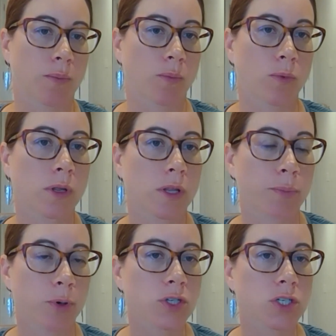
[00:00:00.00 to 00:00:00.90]
really
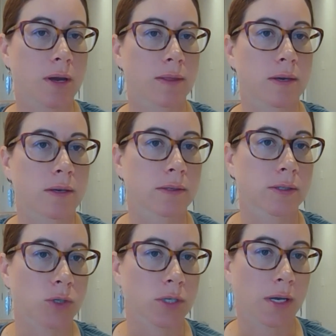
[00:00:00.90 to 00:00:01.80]
push on the
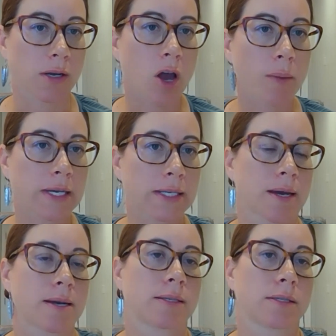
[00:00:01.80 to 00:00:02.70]
social economic
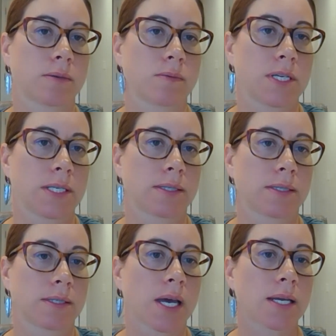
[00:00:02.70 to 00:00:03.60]
side, as Louise
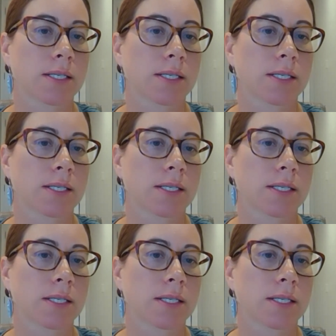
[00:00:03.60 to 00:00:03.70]
said.